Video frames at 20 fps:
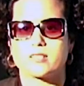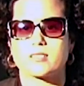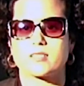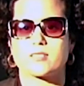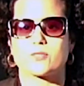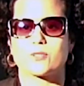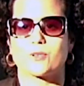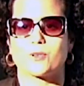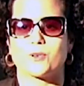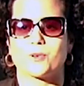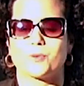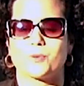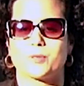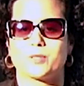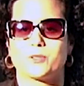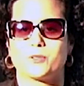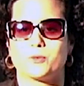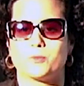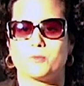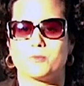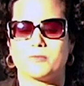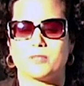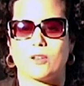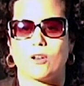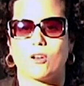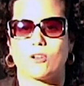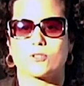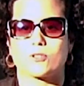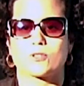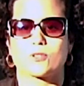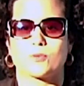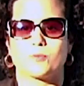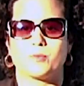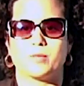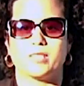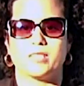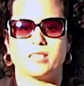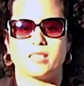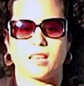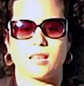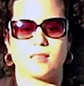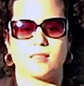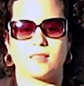so it would also be